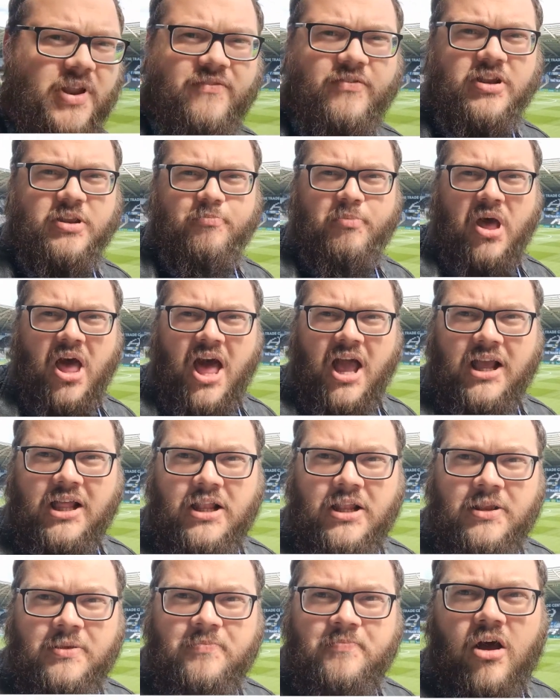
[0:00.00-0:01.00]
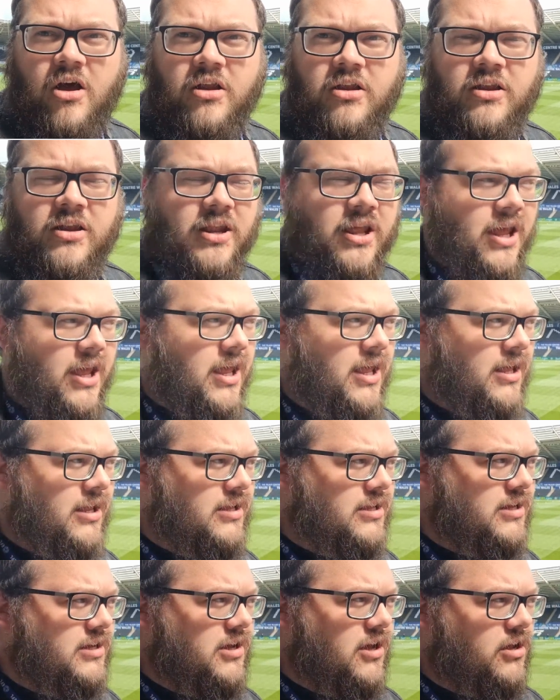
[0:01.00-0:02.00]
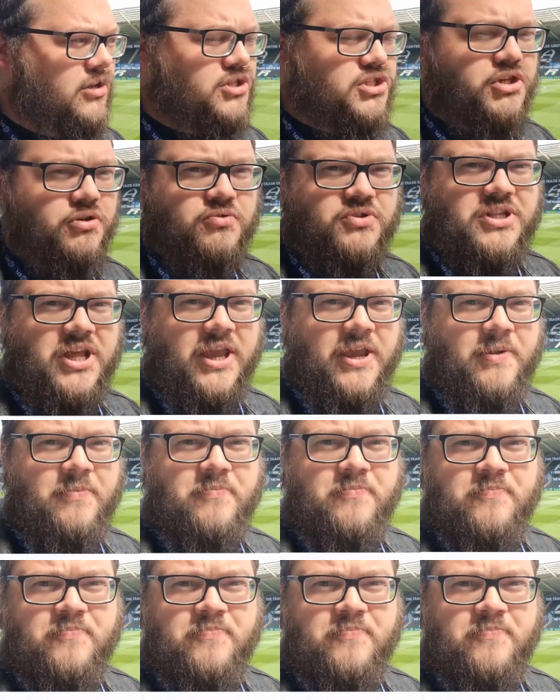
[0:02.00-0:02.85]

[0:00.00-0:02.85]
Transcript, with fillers: Bit of a debacle on, uh, on Tuesday.